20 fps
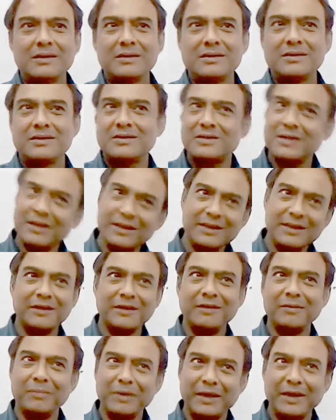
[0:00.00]
still
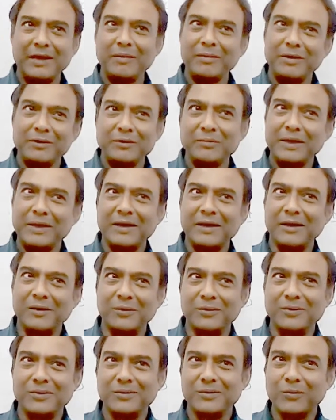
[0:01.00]
they will be able to make
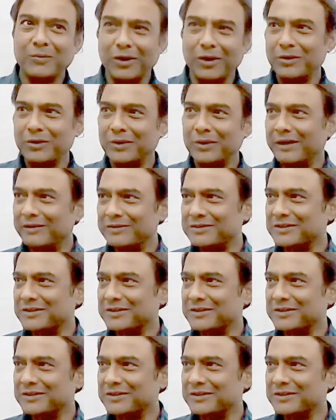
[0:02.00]
out what you have